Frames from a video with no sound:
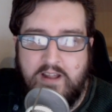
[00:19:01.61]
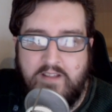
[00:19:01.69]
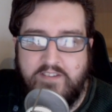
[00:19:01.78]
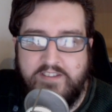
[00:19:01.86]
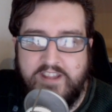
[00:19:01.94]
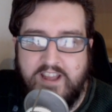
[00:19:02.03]
And
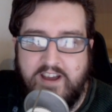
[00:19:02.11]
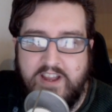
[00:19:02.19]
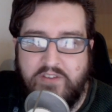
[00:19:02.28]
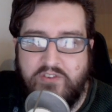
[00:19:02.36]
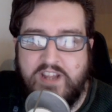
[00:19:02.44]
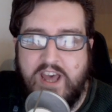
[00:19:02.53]
there's the Eye
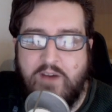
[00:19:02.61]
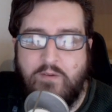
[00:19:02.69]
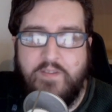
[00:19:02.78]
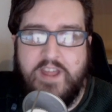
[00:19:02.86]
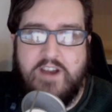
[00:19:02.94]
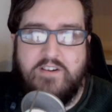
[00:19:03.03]
of
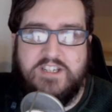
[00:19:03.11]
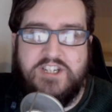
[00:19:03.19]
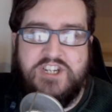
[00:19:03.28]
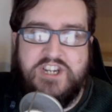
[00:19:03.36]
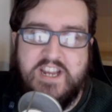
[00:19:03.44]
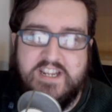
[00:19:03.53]
Sauron there in his
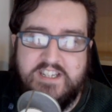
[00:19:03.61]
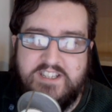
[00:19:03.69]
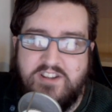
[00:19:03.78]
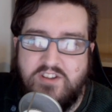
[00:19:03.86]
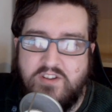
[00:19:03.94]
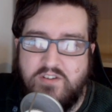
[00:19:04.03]
chest
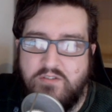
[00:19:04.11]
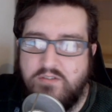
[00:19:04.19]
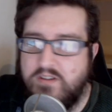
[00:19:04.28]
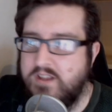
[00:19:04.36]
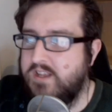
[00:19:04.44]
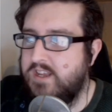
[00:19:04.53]
too.
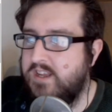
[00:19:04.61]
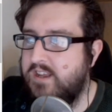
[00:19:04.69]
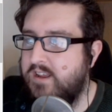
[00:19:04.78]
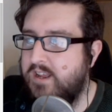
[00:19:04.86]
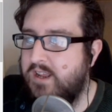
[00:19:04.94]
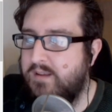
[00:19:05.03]

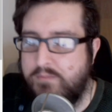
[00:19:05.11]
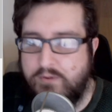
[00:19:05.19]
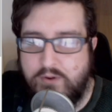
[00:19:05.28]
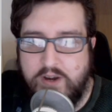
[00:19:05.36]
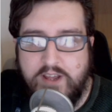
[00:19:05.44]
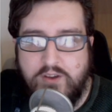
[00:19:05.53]

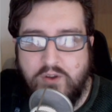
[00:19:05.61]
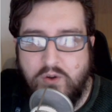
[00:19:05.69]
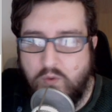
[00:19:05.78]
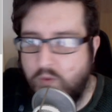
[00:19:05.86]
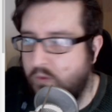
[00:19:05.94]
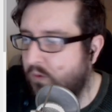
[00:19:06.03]
Pretty
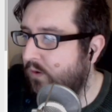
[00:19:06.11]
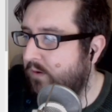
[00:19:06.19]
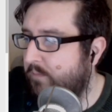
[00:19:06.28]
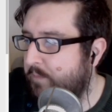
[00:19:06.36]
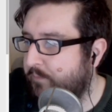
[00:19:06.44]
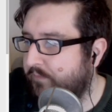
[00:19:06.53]
cool
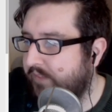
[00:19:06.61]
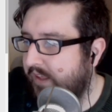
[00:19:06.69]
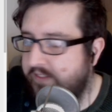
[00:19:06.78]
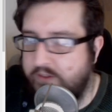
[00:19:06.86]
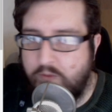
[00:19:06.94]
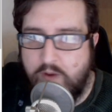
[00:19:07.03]

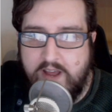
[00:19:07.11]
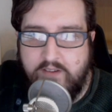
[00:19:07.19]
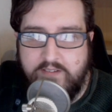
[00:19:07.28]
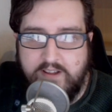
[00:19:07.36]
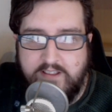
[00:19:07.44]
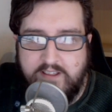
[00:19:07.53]
in the
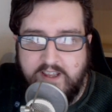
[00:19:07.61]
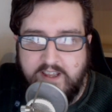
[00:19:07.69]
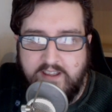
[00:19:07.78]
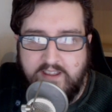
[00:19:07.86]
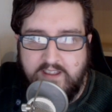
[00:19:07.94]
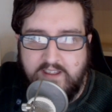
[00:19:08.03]
round, I
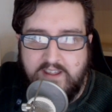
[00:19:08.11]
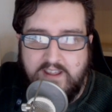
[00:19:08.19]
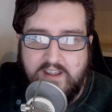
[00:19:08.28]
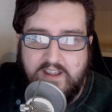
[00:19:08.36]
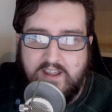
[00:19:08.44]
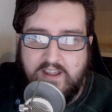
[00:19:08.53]
think.
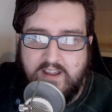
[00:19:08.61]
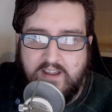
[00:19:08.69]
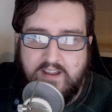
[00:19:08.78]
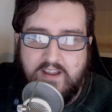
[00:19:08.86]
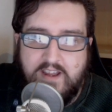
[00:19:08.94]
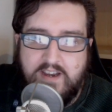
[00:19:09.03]

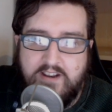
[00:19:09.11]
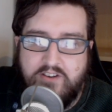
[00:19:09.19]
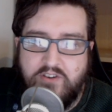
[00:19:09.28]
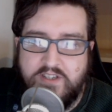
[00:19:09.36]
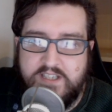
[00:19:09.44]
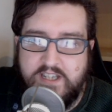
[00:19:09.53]
An
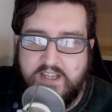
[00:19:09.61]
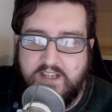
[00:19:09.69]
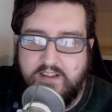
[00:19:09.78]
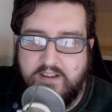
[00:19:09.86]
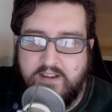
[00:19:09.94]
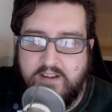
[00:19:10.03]
interesting
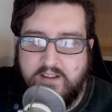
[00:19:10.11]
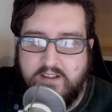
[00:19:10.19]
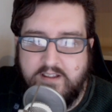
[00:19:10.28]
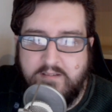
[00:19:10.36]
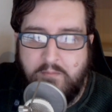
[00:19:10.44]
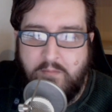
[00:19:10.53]

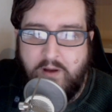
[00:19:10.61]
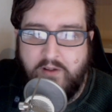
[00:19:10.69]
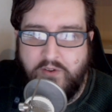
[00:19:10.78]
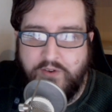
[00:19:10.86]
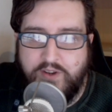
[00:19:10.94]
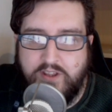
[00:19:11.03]

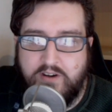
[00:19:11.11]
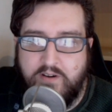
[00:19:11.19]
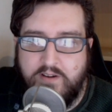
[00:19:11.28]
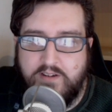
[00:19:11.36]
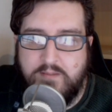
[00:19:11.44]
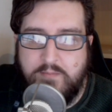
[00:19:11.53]
model to throw
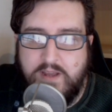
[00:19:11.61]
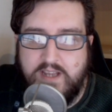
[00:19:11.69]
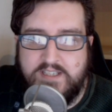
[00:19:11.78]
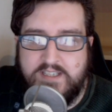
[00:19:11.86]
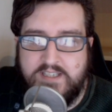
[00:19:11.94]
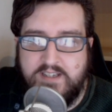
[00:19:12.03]
into the
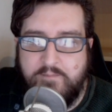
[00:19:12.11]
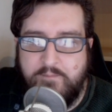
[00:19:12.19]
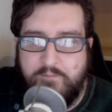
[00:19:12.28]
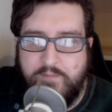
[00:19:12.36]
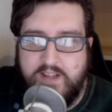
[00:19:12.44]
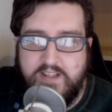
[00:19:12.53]
mix.
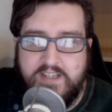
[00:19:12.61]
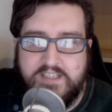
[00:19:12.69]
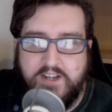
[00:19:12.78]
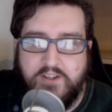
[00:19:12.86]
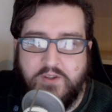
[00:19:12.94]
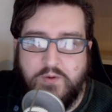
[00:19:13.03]
I think he's
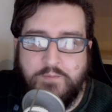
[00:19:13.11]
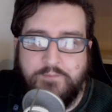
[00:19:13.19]
kind of cool.